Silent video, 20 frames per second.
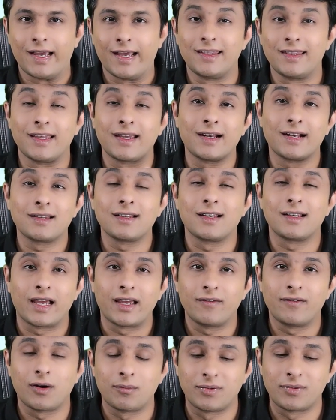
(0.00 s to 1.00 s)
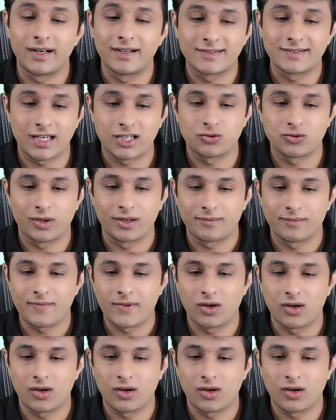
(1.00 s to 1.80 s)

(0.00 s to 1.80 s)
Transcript: and they get the live updates as well.